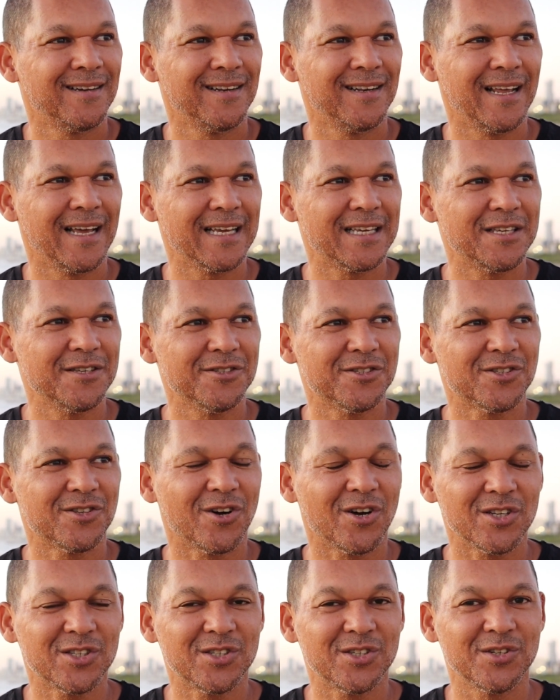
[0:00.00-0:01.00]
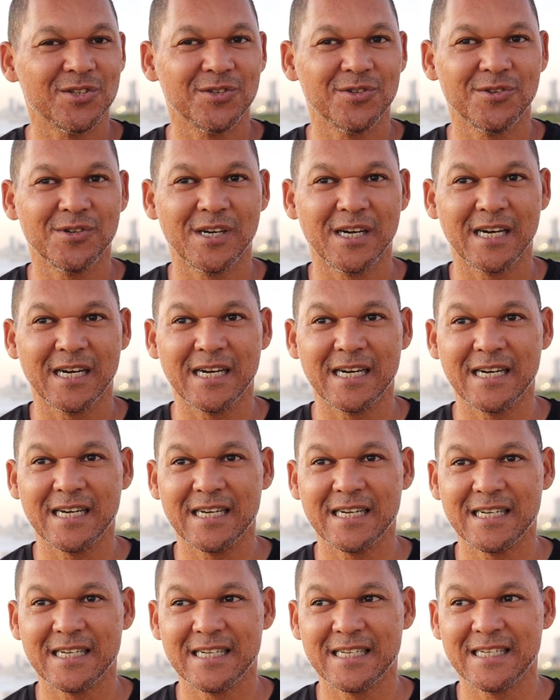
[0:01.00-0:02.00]
Like, you start to,
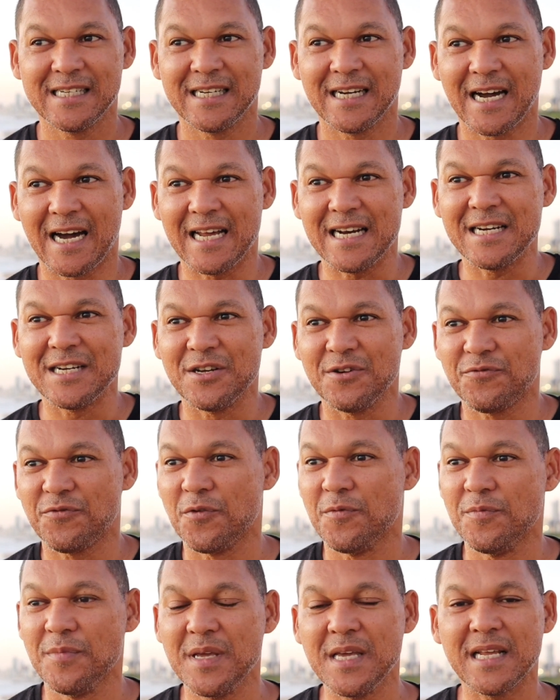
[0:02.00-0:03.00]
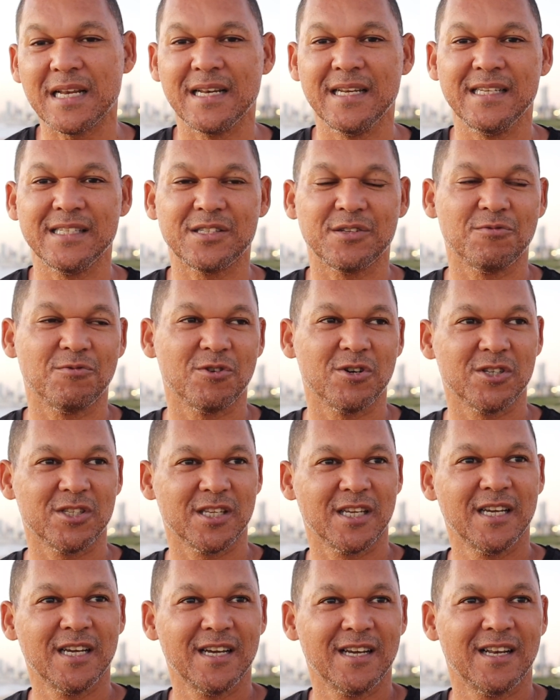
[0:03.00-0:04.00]
I don't know, for me at least it
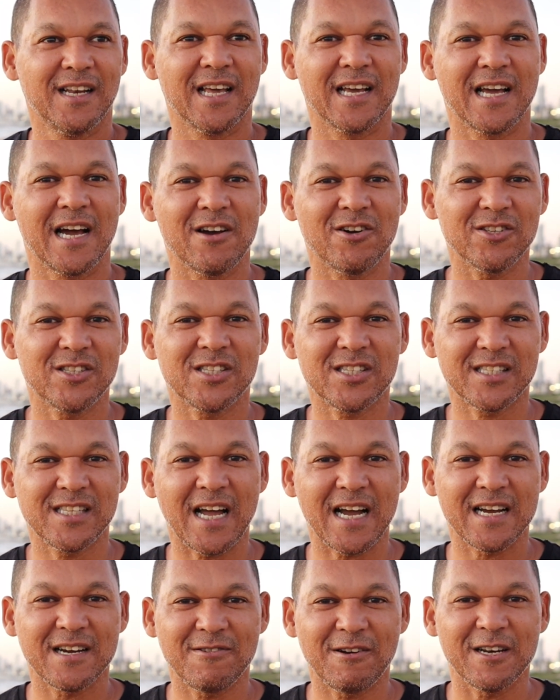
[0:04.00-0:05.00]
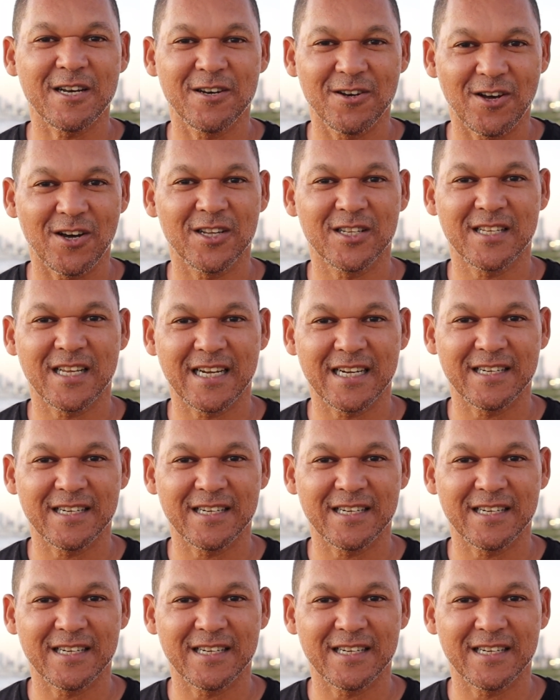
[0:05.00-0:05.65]
was, like, I got stuck quite a lot.